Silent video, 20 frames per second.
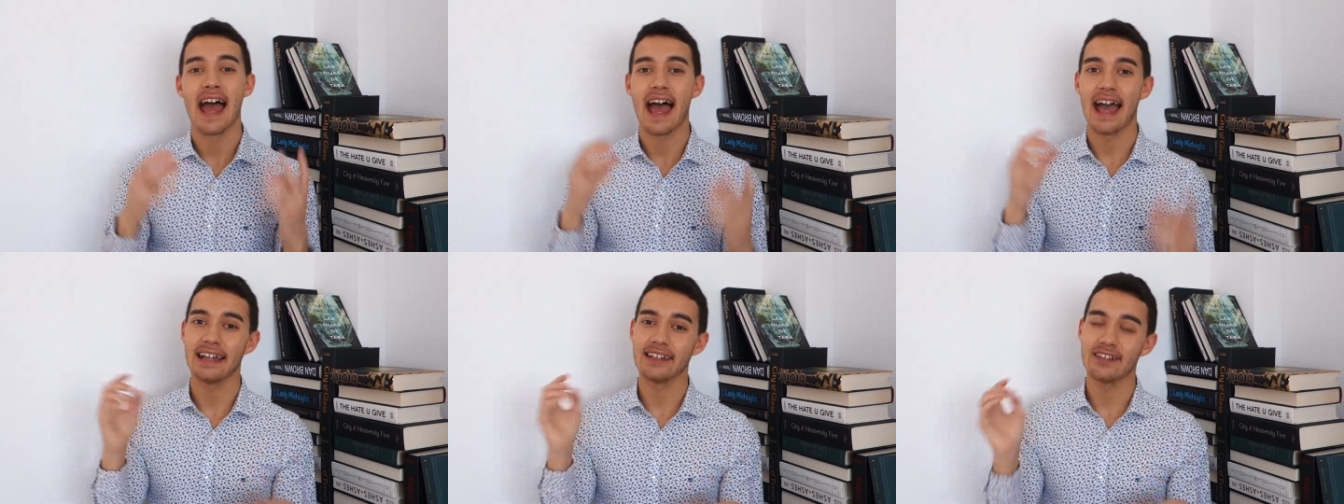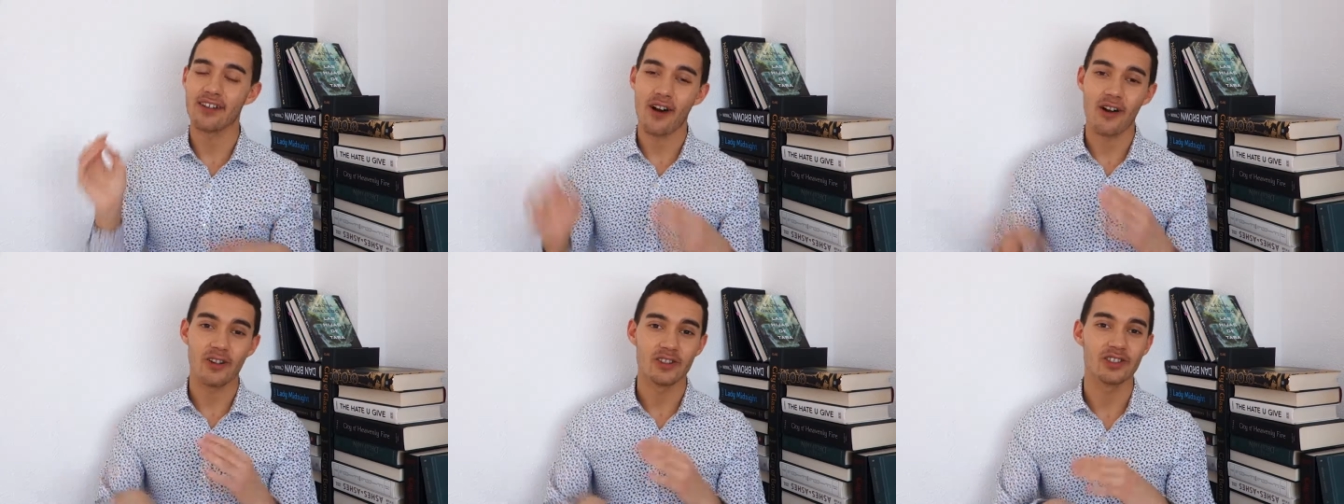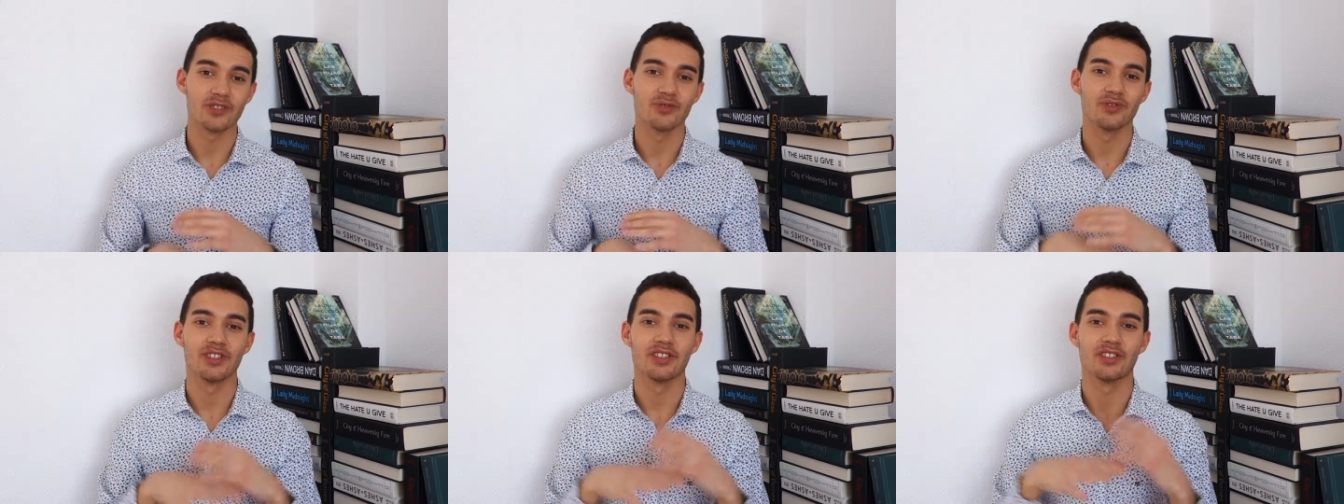and
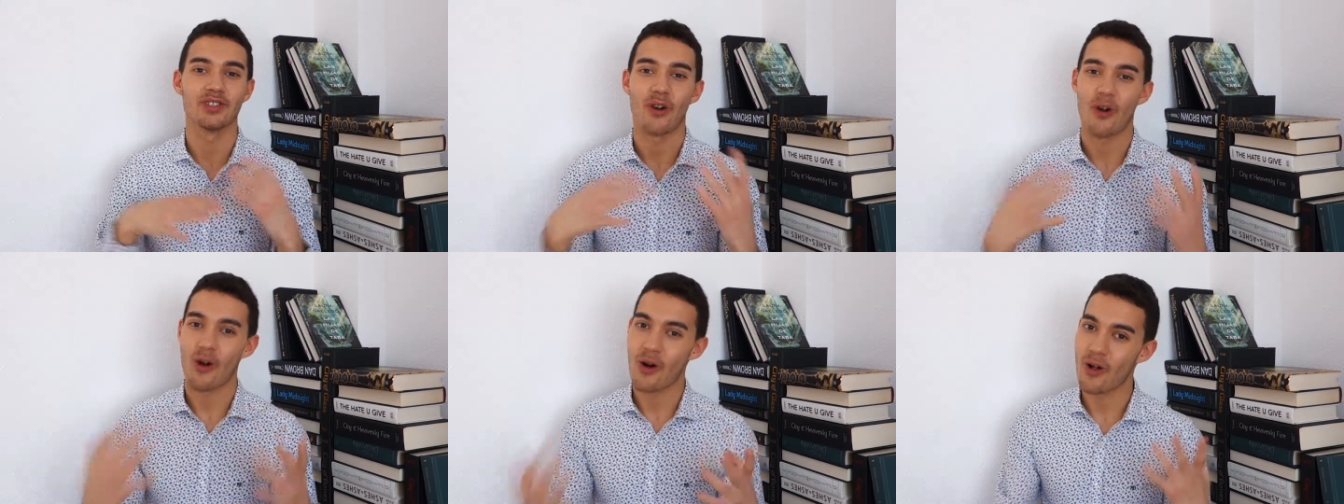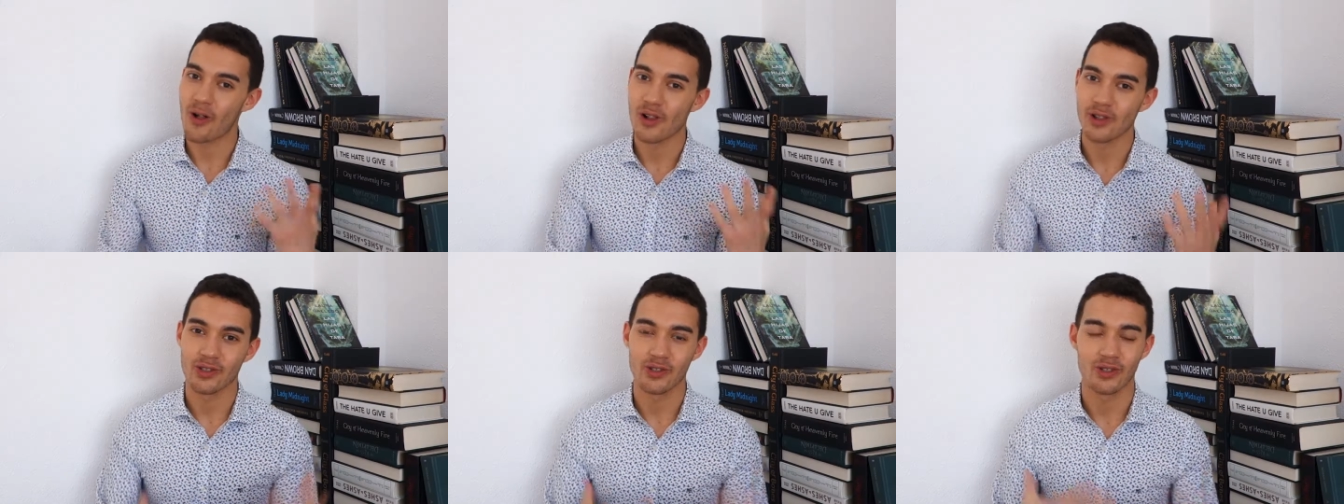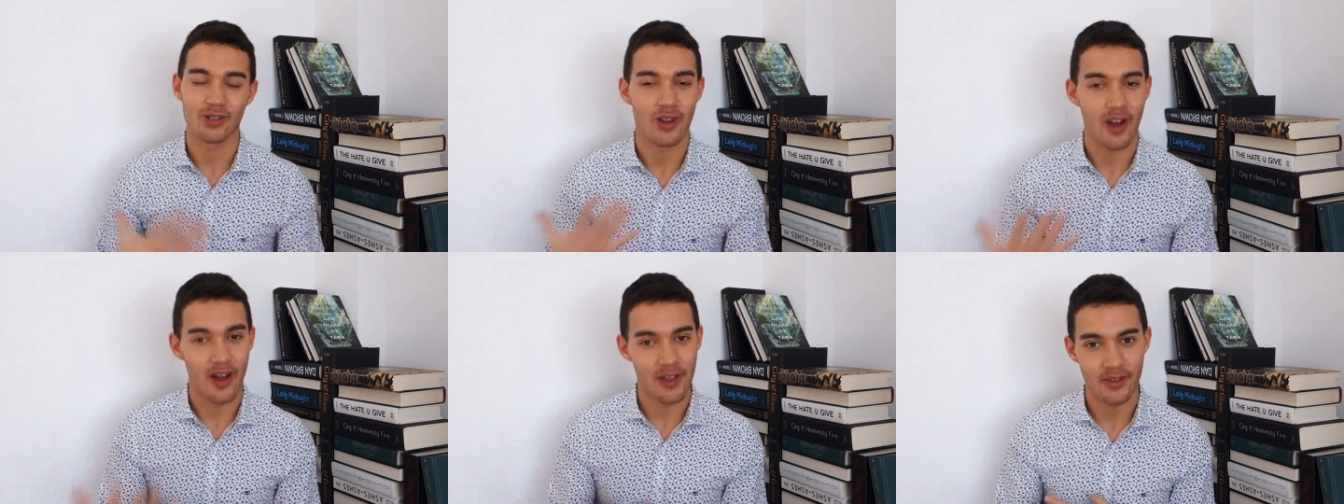also just all of
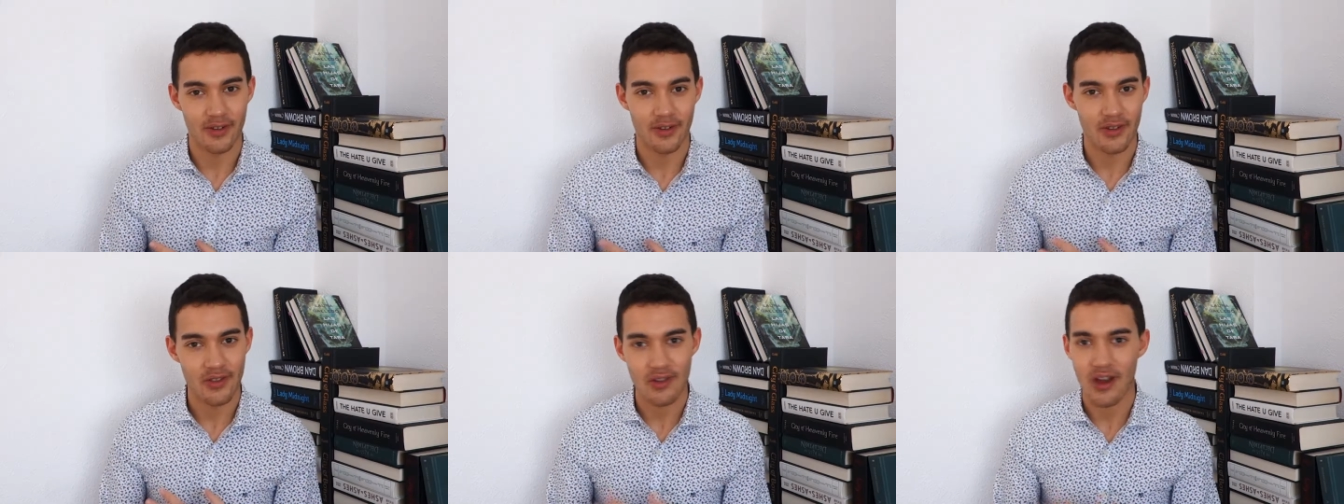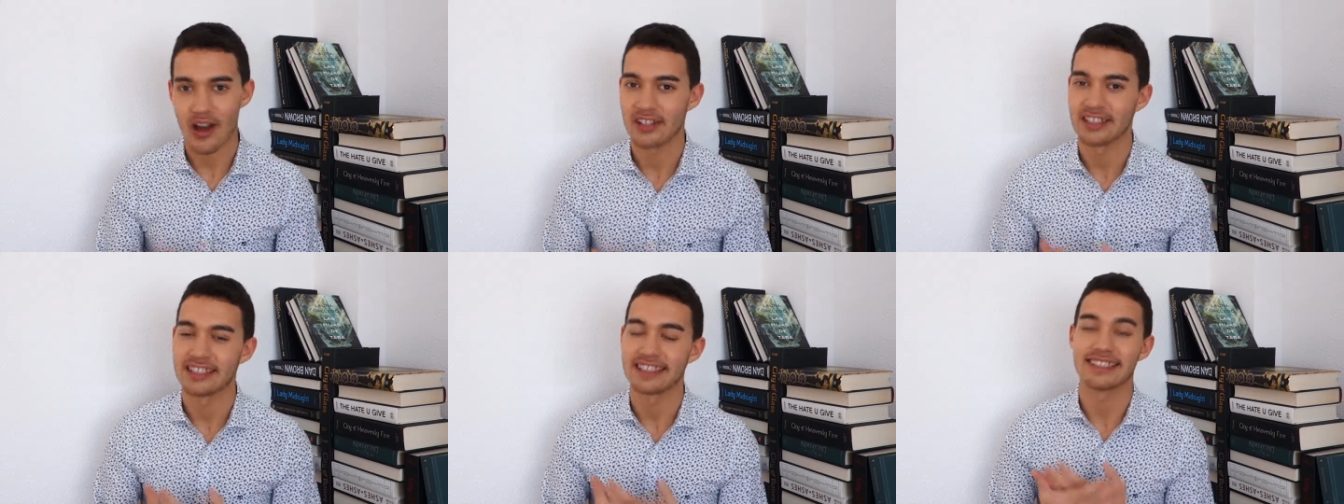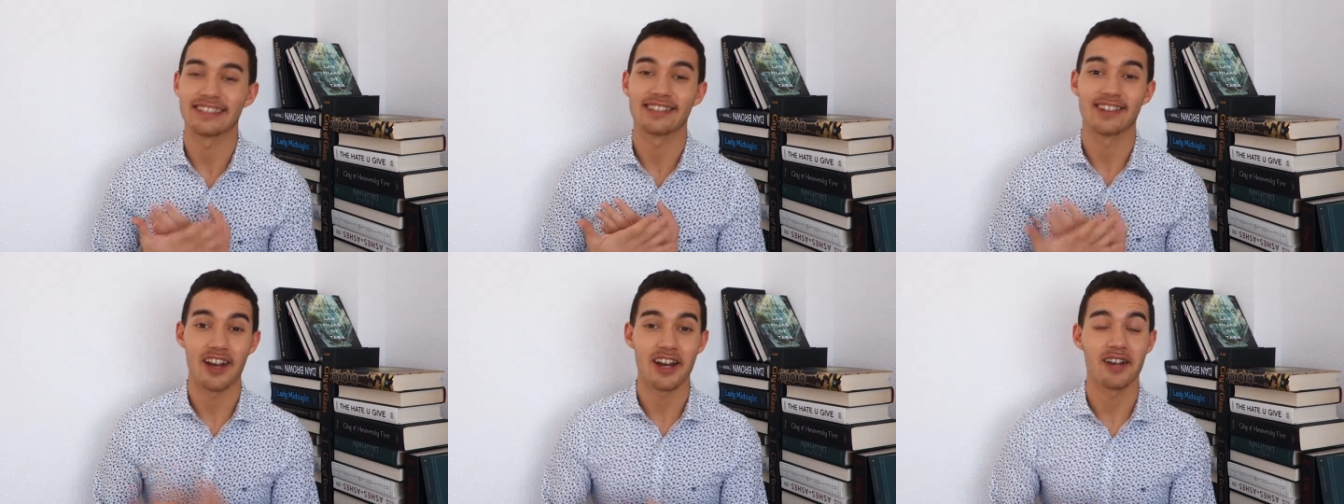your other thoughts
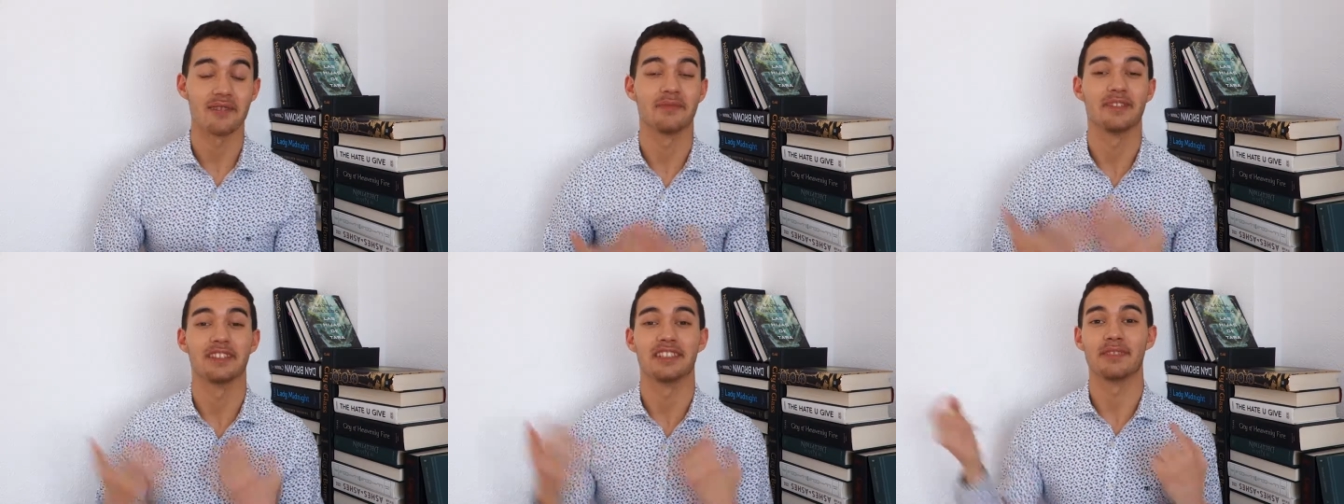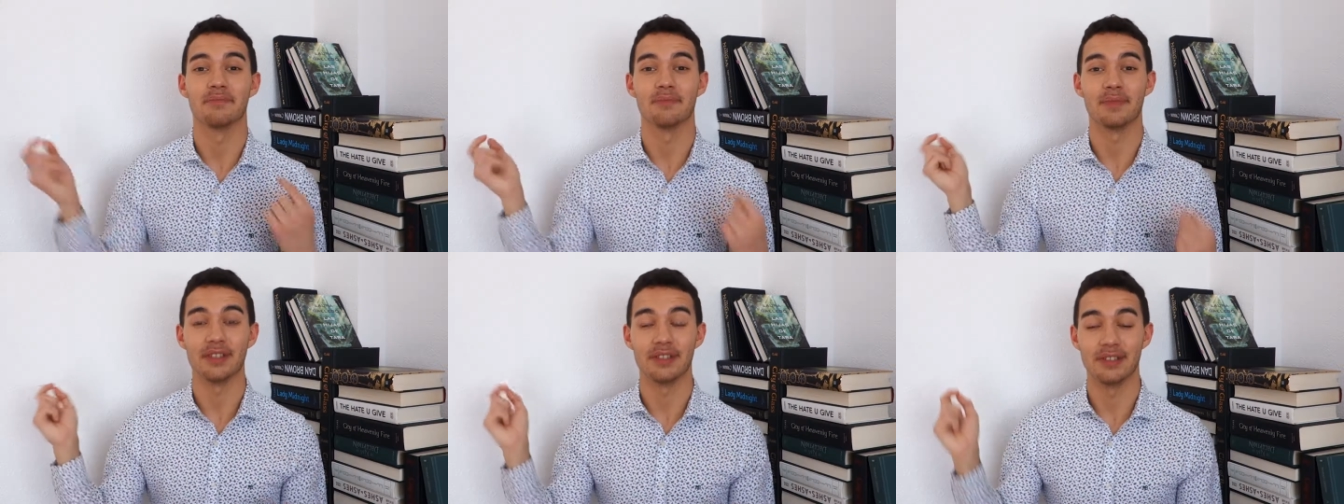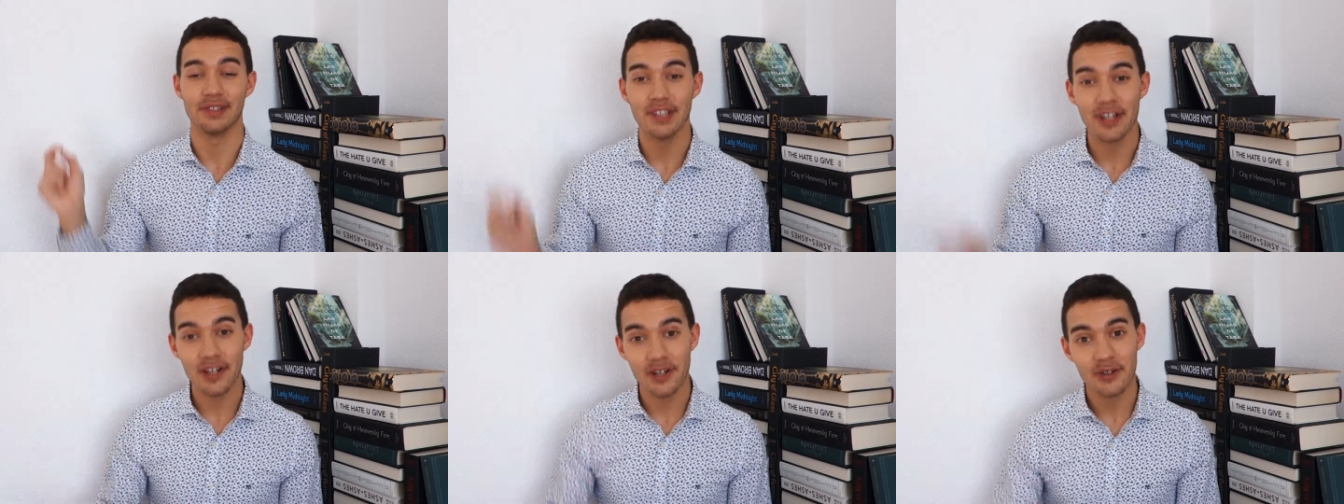and comments
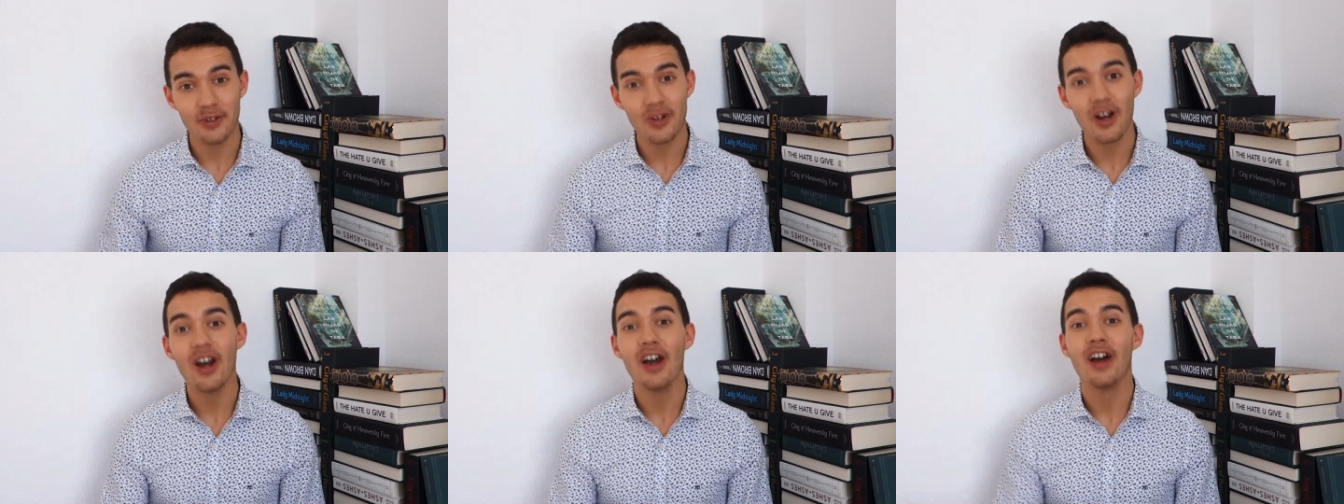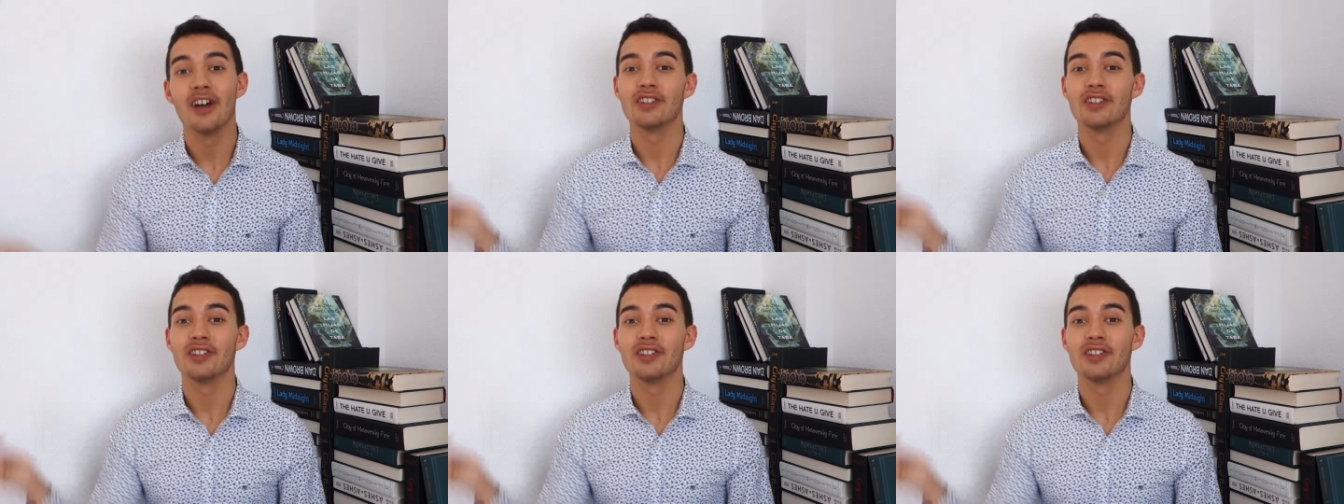below.